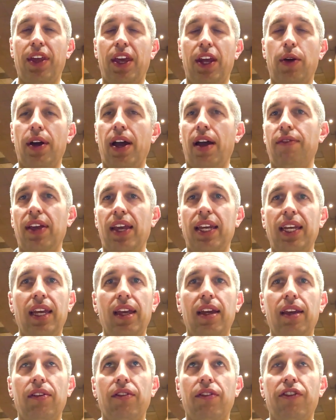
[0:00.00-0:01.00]
They don't have
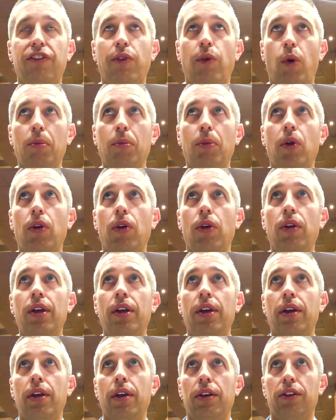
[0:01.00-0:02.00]
any formal
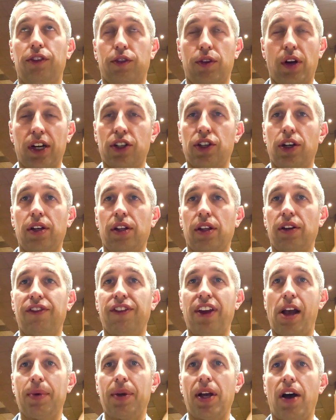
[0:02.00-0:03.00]
structure to their
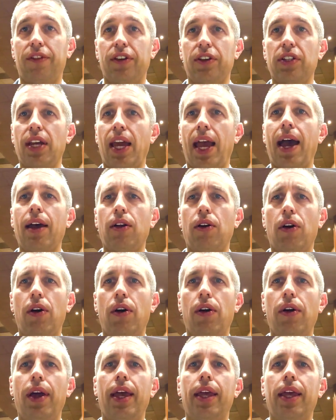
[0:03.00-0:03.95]
family office at all.